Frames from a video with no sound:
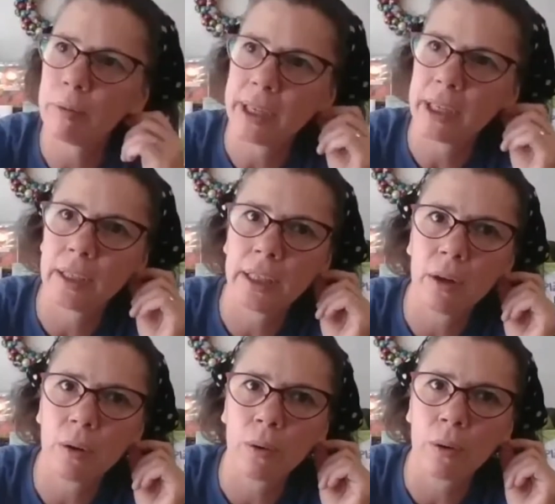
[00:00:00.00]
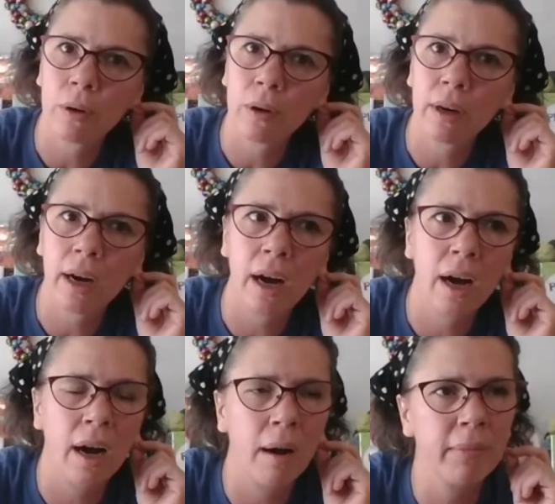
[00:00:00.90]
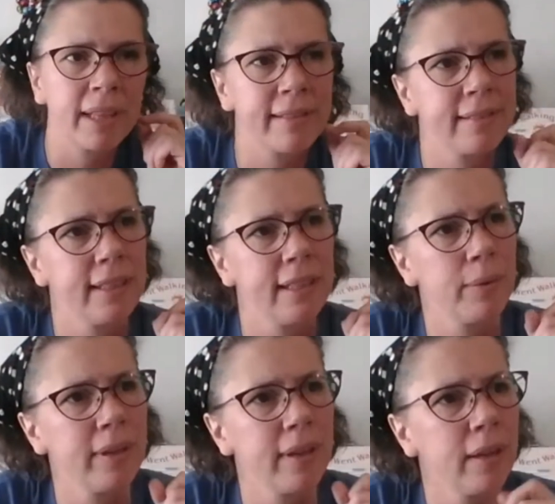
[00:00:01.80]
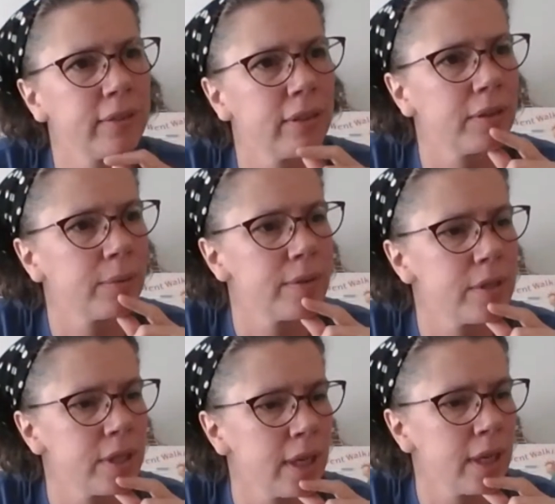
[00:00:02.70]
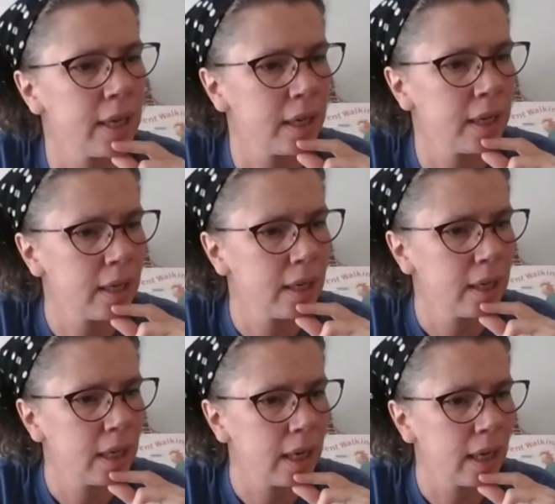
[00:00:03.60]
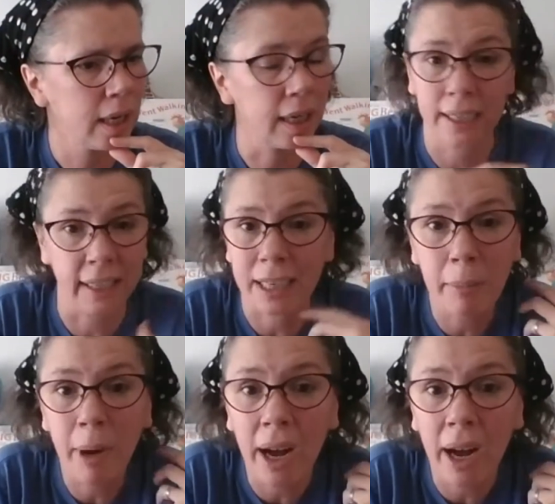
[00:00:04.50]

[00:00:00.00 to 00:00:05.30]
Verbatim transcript: be good, or um, let's see, what else starts with J? Uh, jam. Jicama?